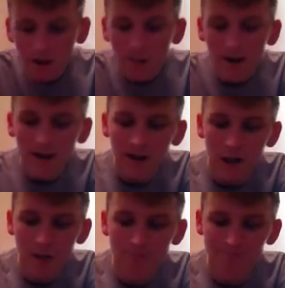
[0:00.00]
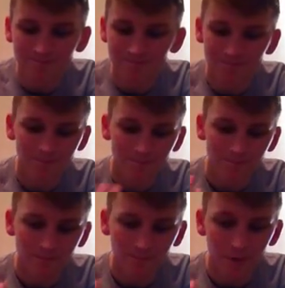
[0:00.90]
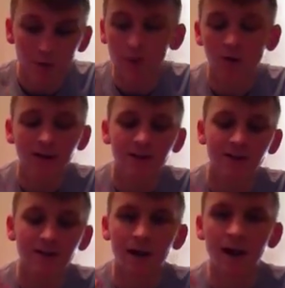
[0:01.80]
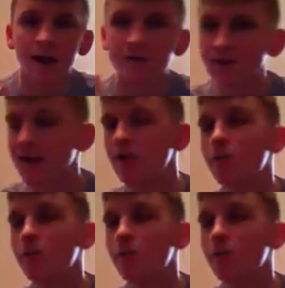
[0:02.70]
anyway, the Dudleys say